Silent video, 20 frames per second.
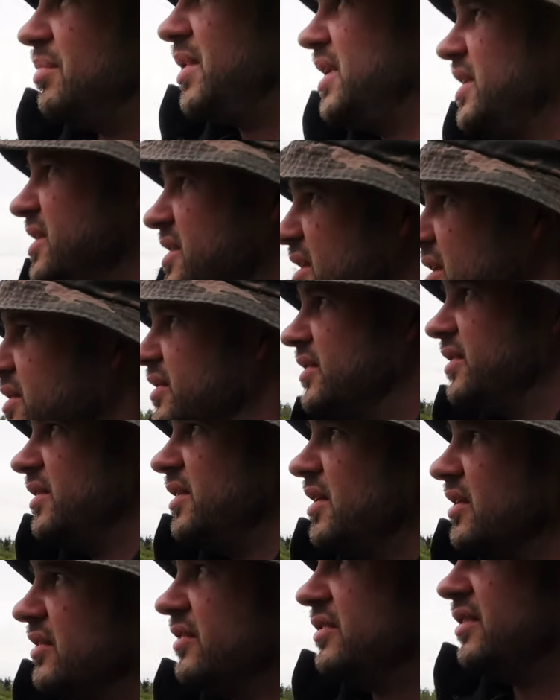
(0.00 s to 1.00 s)
Pete's into
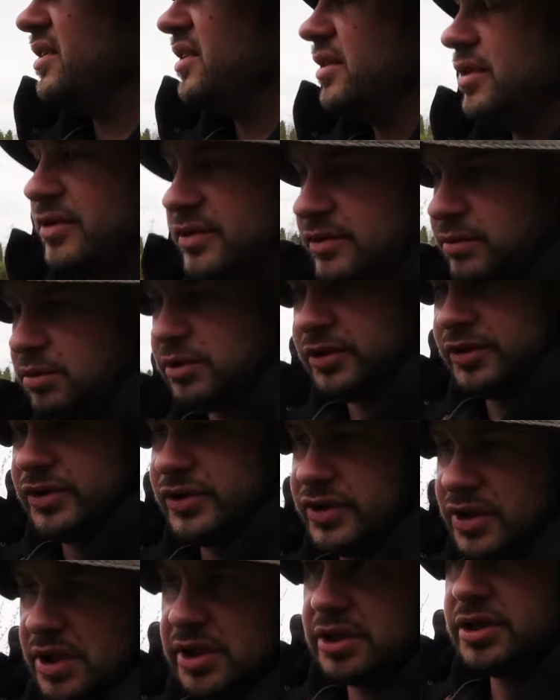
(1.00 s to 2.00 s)
the other side, into one of the
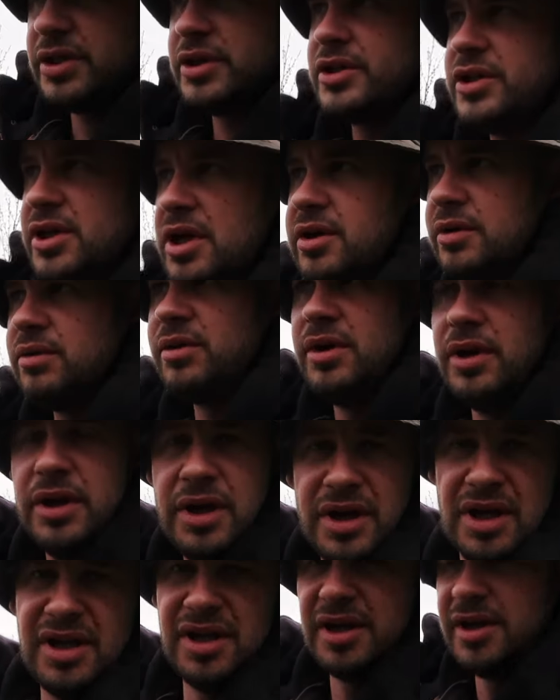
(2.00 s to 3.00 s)
sturgeons, so
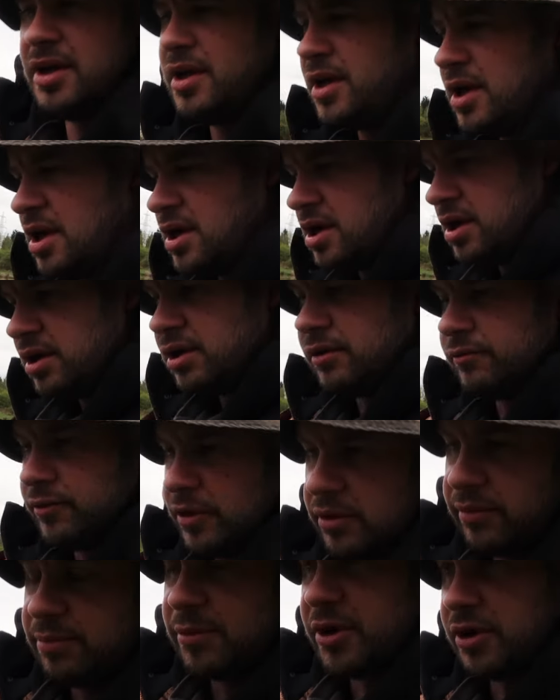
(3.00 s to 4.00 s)
I've
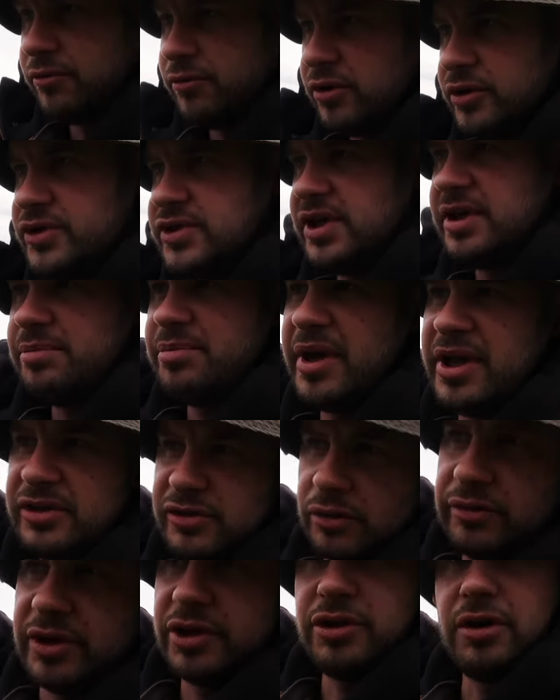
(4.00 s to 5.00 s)
reeled my rods in. Ben's
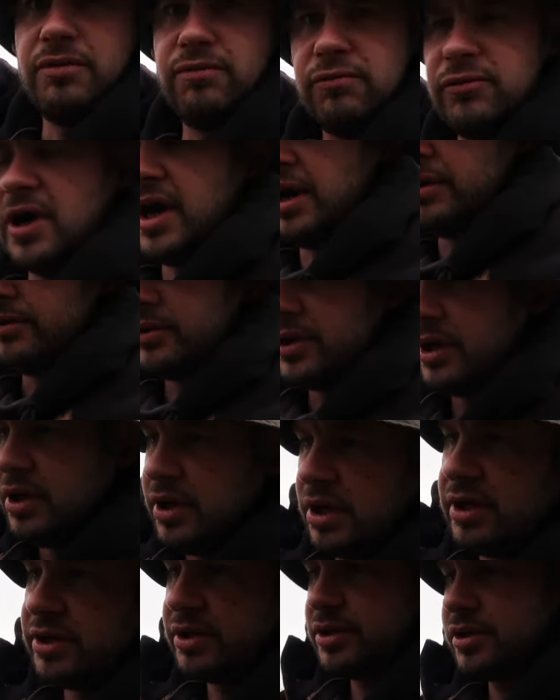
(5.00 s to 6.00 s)
already gone round
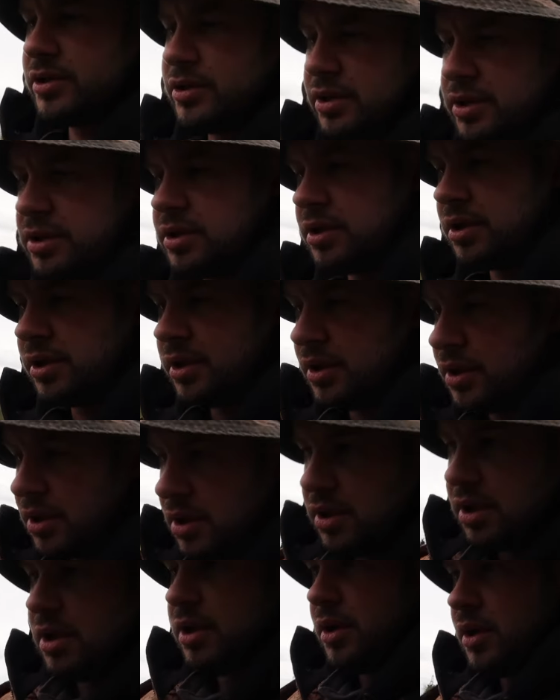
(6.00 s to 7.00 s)
to
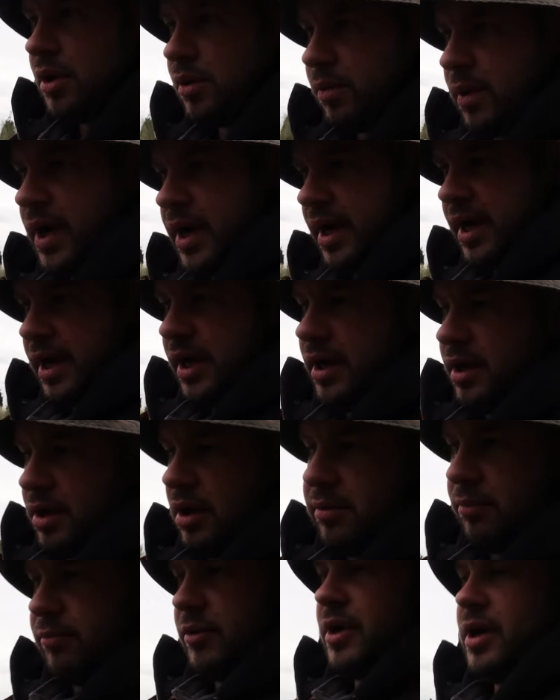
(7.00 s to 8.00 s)
weigh it, and
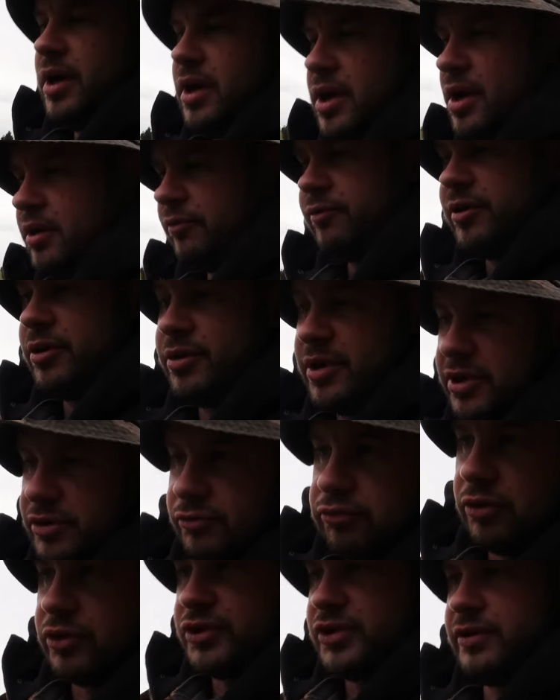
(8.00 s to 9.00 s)
I've reeled, reeled his
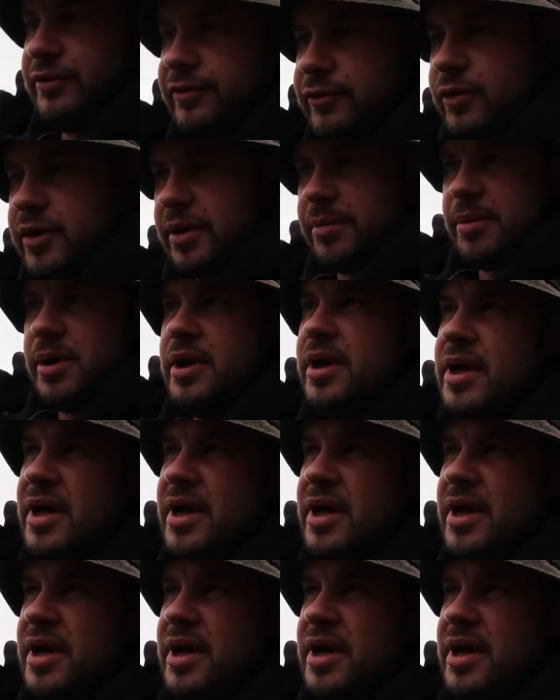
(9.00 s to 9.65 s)
rods in for him.